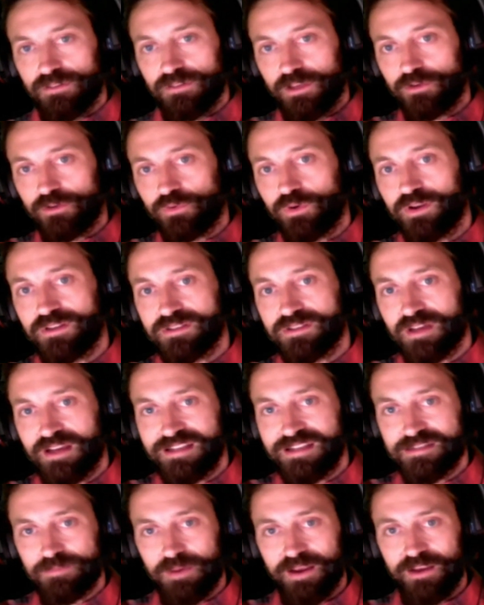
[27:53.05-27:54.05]
like
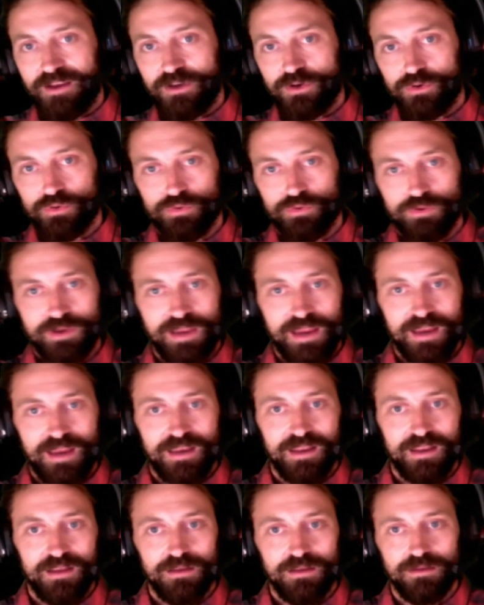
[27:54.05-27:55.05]
criticized by
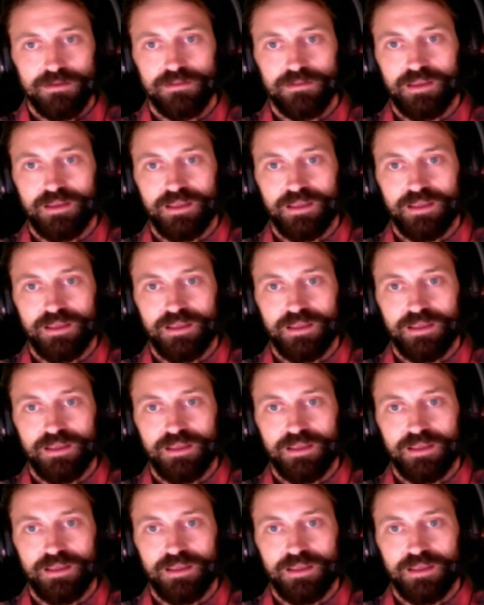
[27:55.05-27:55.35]
creating